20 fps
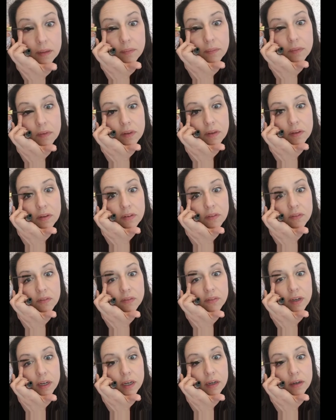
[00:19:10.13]
And you can see
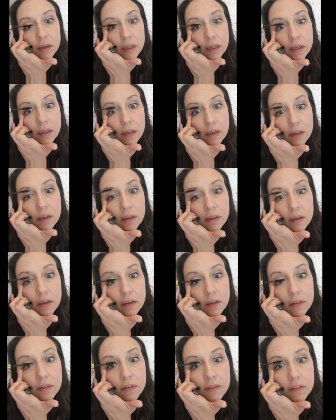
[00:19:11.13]
this is
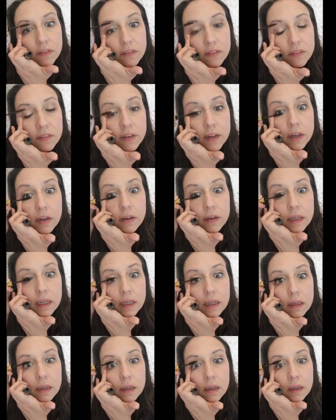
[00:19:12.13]
very,
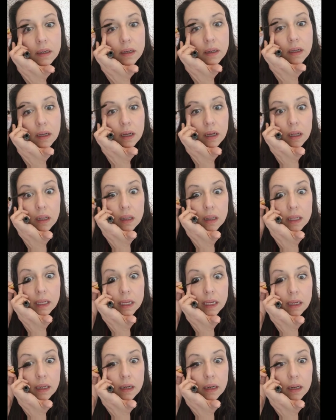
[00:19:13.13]
very
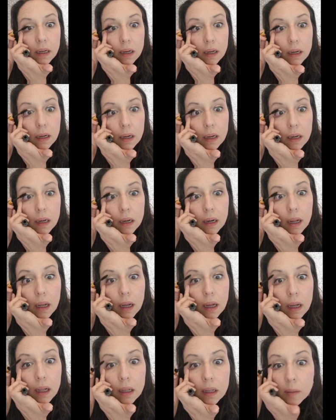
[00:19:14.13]

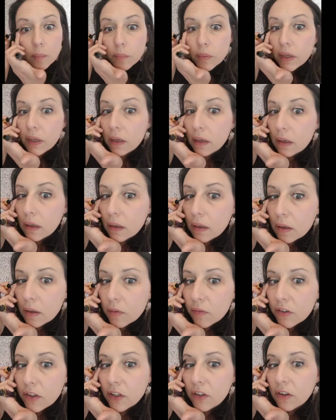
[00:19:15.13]
clean, not
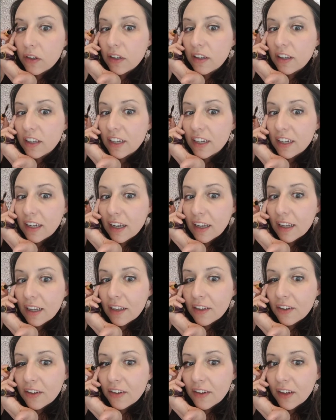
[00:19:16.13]
clumpy. Hopefully you
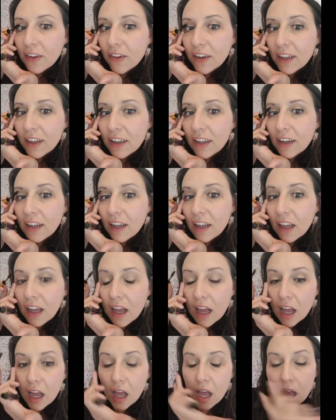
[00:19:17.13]
can see. Turn way
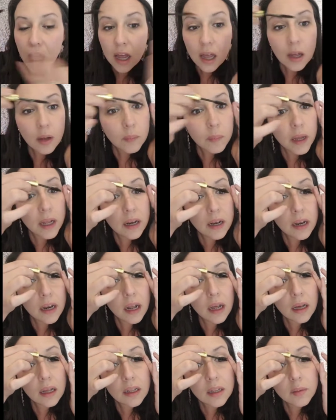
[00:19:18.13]

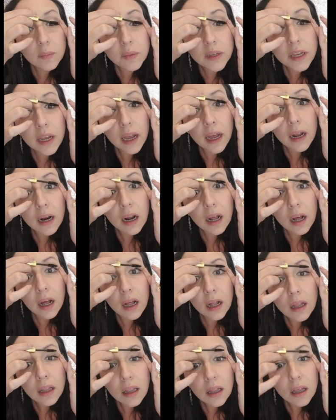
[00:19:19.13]
but not
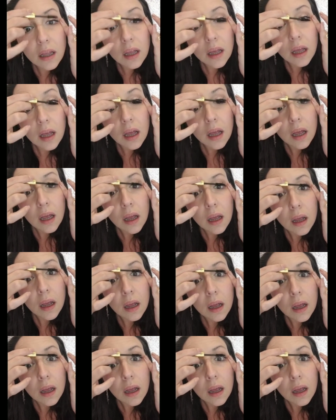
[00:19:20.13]
clumpy at all.